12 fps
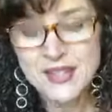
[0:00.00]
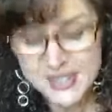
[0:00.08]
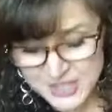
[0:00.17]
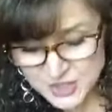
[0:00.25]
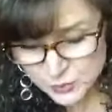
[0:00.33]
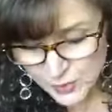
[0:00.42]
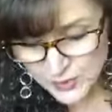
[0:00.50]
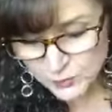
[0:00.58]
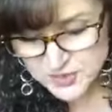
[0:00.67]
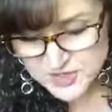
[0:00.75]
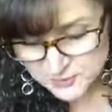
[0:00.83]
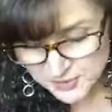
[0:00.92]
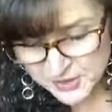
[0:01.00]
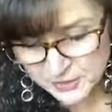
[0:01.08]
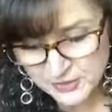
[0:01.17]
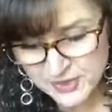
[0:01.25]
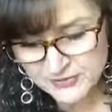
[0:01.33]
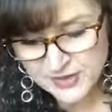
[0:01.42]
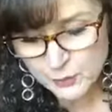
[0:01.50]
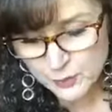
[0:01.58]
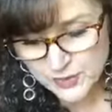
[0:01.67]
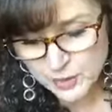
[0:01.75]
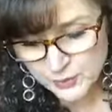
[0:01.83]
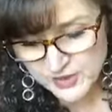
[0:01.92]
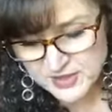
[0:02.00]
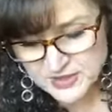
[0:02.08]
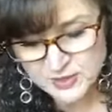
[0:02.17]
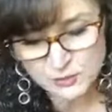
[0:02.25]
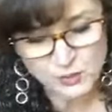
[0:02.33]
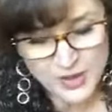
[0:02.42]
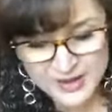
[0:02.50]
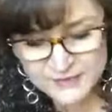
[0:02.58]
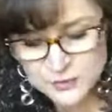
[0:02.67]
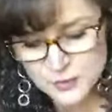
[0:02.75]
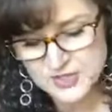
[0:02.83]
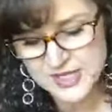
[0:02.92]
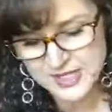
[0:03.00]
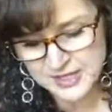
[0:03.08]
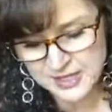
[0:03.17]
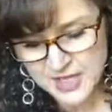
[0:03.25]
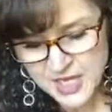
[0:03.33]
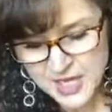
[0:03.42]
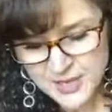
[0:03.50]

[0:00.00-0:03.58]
Each one was bitter, and they were bitter because their wives were taken